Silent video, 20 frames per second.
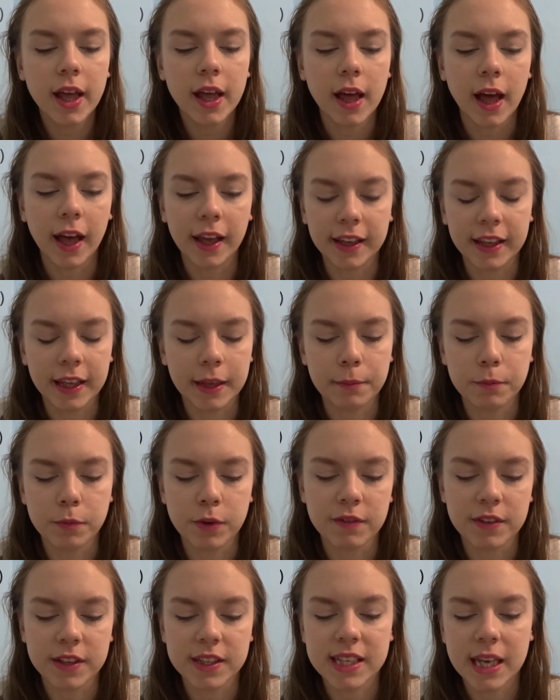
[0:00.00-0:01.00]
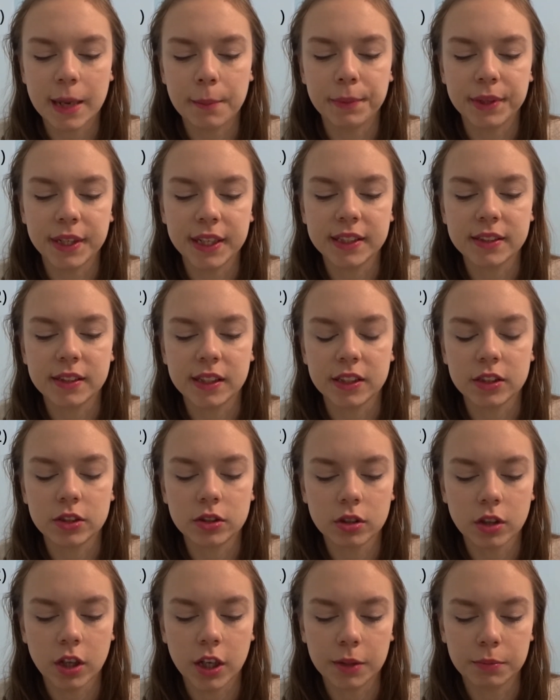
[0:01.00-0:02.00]
like in within 10 minutes
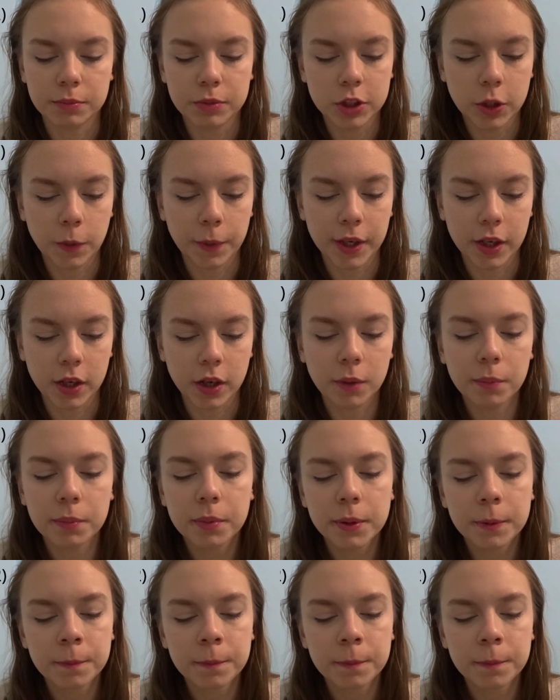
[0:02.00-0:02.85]
it's, um, it's going up